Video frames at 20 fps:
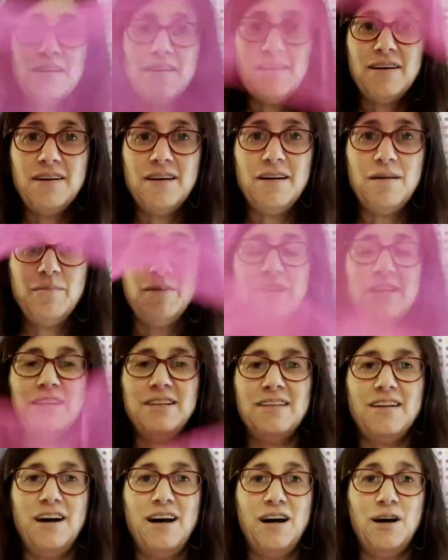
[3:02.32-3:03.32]
Come
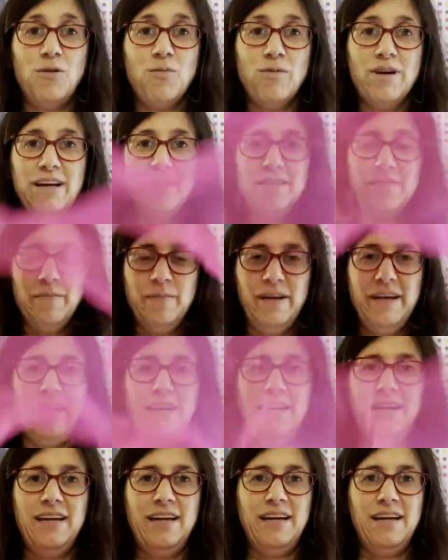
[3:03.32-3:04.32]
along with
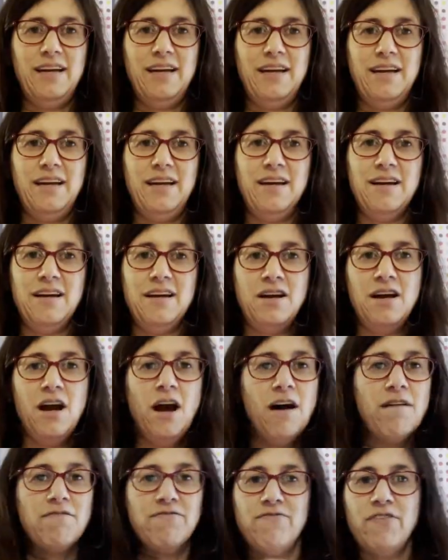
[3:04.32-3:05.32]
me.
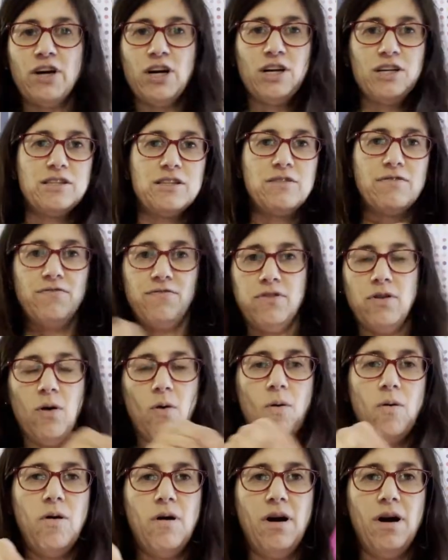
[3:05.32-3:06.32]
First
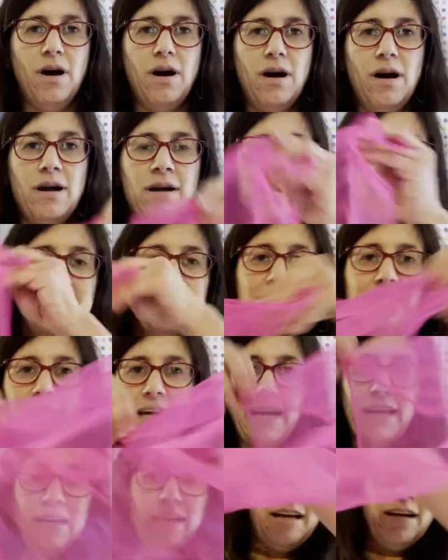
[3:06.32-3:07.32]
floor,
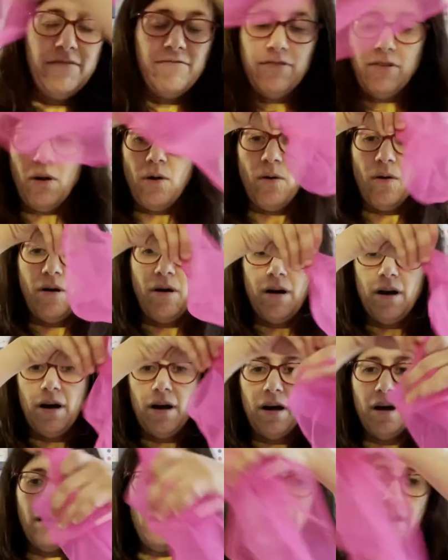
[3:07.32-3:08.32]
second
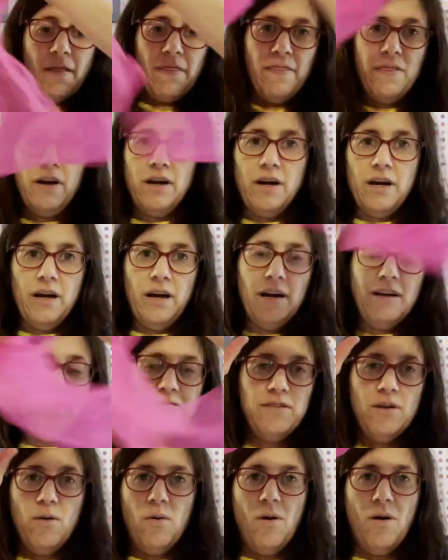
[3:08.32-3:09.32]
floor, third
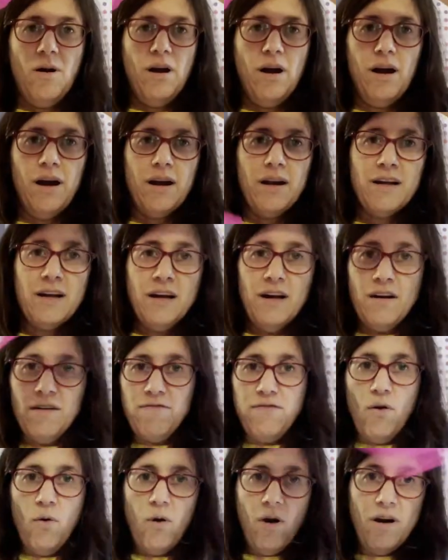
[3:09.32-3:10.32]
floor,
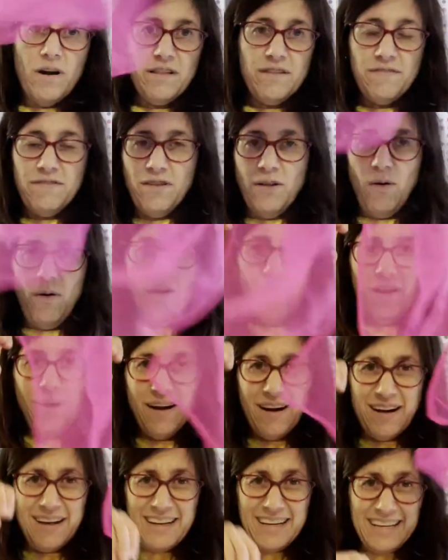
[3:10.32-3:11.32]
fourth
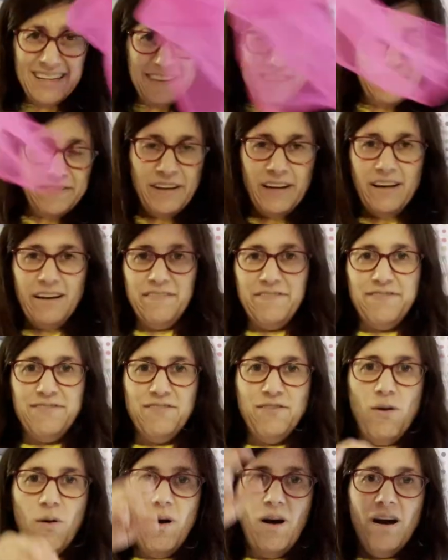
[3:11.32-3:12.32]
floor, fifth
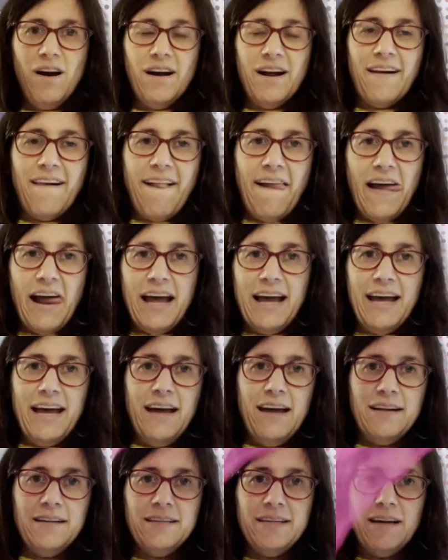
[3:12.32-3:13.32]
floor,
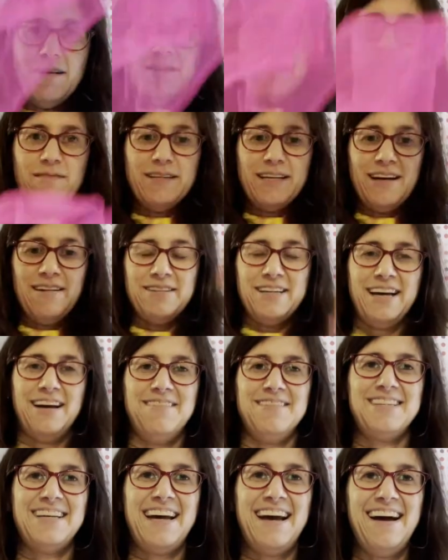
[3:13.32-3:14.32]
and down, down, down,
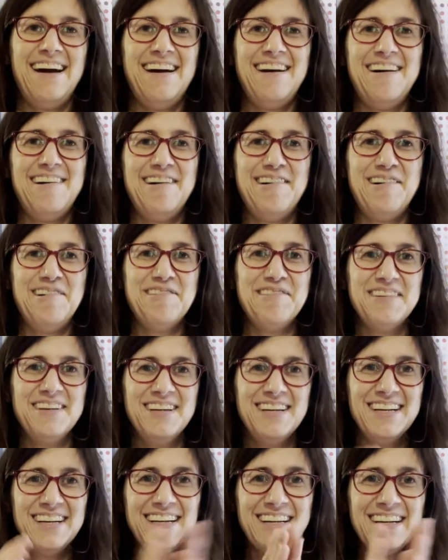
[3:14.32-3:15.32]
down, down.